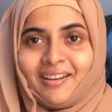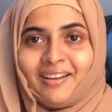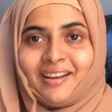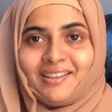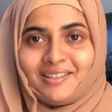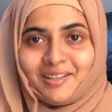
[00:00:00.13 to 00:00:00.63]

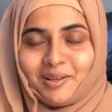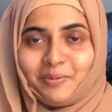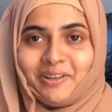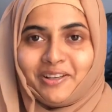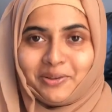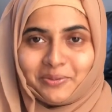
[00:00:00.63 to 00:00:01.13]
Assalamu
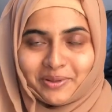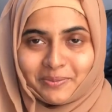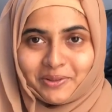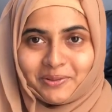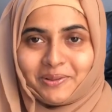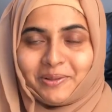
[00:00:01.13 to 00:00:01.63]
alaikum
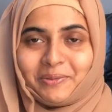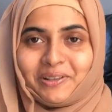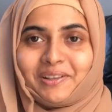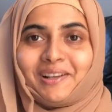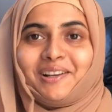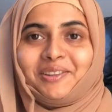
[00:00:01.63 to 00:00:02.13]
warahmatullahi
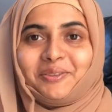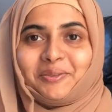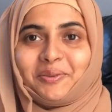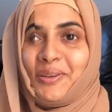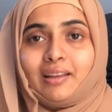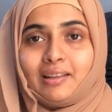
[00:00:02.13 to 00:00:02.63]
wabarakatuh.
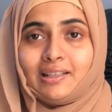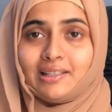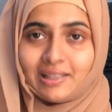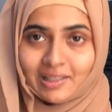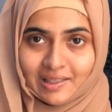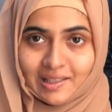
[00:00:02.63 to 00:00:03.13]
This
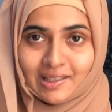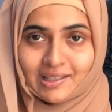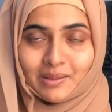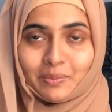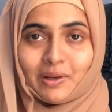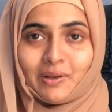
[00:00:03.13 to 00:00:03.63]
lesson is
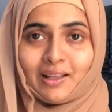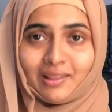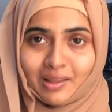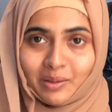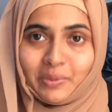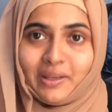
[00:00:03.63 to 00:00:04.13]
about
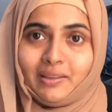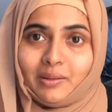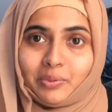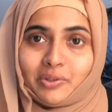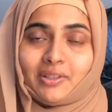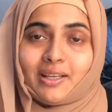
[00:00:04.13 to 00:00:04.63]
Allah being the
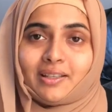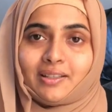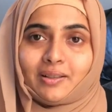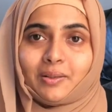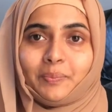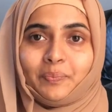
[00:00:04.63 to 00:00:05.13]
protector.